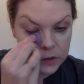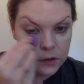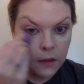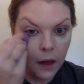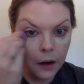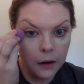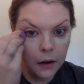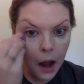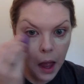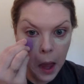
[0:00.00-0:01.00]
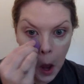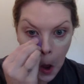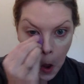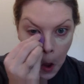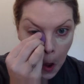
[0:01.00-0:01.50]
to the under eye.
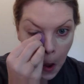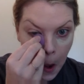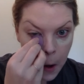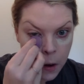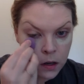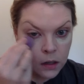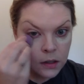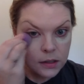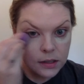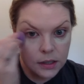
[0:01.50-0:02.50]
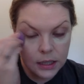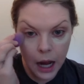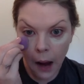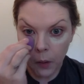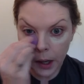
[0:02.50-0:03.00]
Seriously,
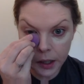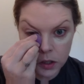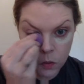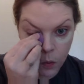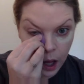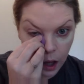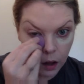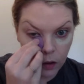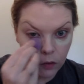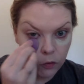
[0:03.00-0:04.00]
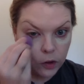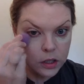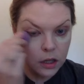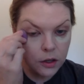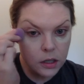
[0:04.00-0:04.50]
I work 12
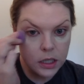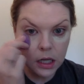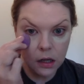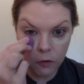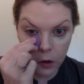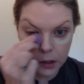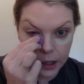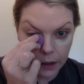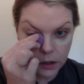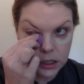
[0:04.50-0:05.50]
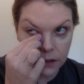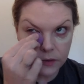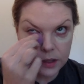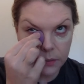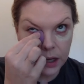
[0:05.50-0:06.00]
to 13 to 14 hour
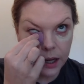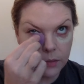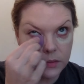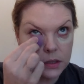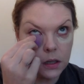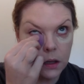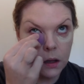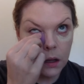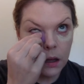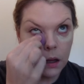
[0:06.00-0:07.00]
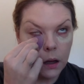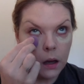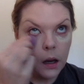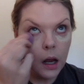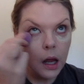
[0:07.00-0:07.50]
shifts sometimes.
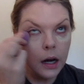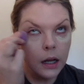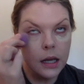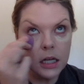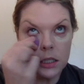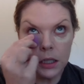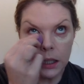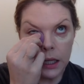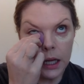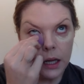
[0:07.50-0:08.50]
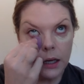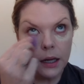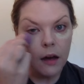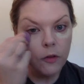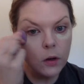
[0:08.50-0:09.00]
And occasionally,
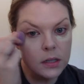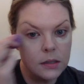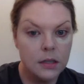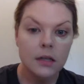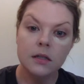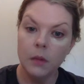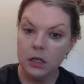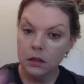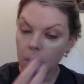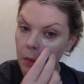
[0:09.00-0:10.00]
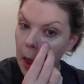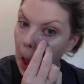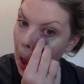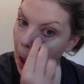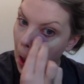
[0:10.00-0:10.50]
yeah, of course it's going to smudge a little bit.
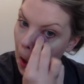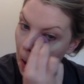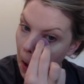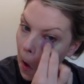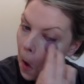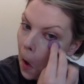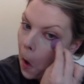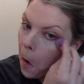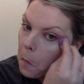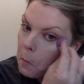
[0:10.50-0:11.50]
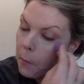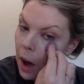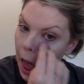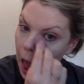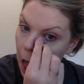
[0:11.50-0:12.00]

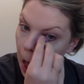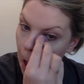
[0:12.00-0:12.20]
But